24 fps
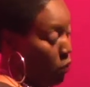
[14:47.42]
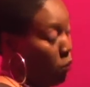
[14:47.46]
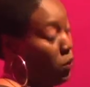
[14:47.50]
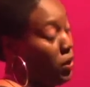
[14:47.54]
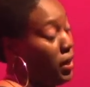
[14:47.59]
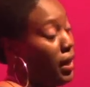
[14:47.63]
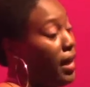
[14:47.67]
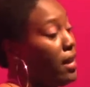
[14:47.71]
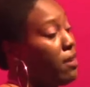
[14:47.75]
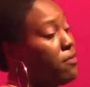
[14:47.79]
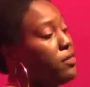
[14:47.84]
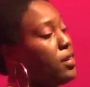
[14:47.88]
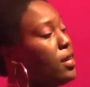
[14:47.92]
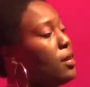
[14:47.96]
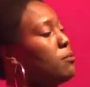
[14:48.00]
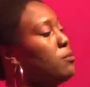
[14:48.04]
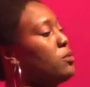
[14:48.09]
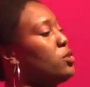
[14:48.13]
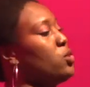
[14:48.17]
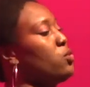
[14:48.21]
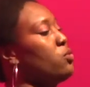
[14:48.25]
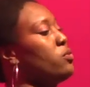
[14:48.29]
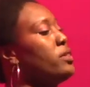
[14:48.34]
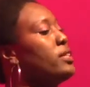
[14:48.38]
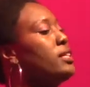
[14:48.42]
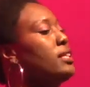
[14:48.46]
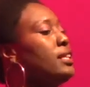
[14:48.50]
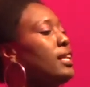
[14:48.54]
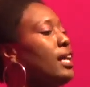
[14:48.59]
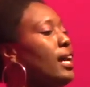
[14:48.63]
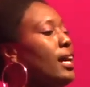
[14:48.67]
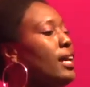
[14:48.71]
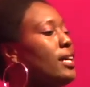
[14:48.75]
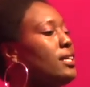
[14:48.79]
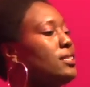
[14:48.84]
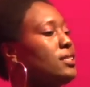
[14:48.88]
What I've come to
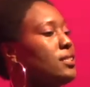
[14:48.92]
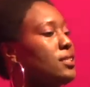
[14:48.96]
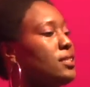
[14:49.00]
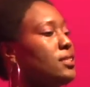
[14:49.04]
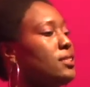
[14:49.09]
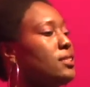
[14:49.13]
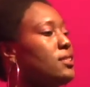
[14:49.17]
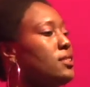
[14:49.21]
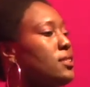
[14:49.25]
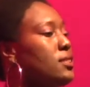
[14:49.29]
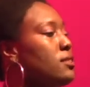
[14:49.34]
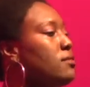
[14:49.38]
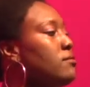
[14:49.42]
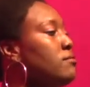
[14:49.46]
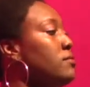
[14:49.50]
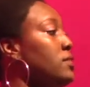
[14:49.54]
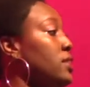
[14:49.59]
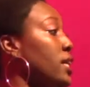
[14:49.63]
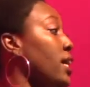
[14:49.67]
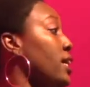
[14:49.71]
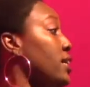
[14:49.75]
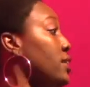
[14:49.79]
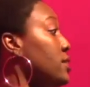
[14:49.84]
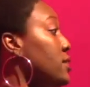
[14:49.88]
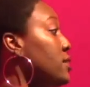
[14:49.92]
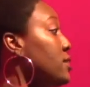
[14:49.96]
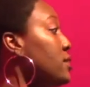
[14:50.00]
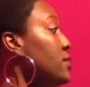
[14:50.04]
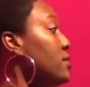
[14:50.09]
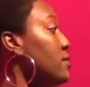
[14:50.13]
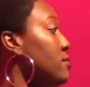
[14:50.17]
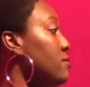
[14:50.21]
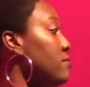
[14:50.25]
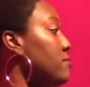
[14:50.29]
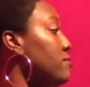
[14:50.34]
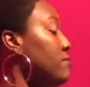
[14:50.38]
realize is, yes,
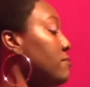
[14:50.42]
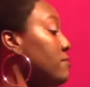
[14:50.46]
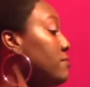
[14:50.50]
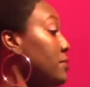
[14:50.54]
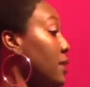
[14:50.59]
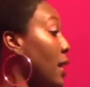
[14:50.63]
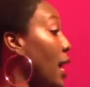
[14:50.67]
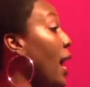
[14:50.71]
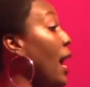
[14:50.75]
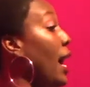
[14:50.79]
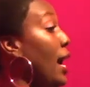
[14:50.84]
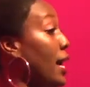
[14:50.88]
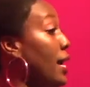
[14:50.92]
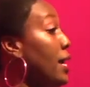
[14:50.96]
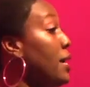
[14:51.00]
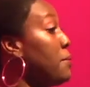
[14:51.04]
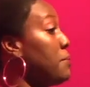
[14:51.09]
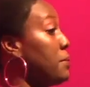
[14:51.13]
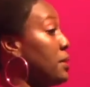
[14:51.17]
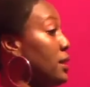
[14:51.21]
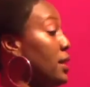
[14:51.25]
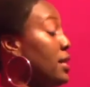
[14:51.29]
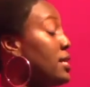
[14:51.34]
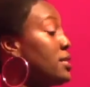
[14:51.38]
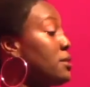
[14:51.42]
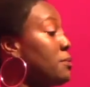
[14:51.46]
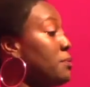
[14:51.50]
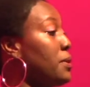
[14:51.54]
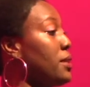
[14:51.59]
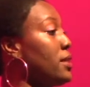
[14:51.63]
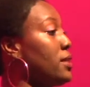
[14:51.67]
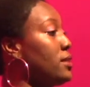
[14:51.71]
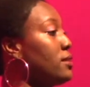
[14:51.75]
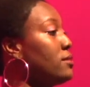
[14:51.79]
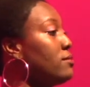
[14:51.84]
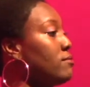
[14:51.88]
I am a
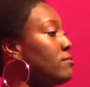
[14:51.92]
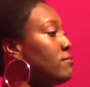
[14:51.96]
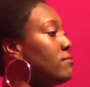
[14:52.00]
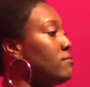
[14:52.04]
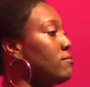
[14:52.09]
lesbian.